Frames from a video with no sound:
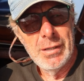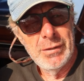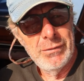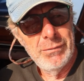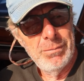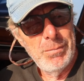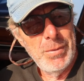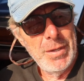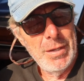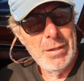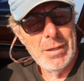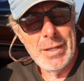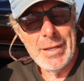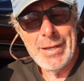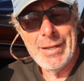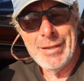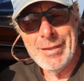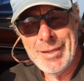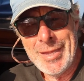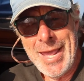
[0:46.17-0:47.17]
It's been
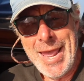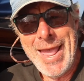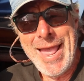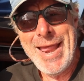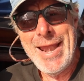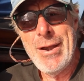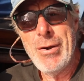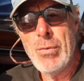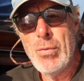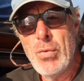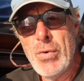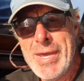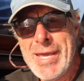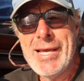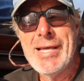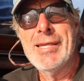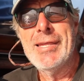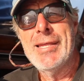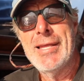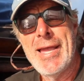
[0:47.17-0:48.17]
like 10
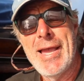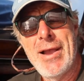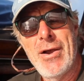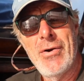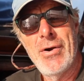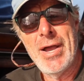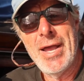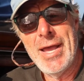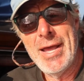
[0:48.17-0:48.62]
weeks now,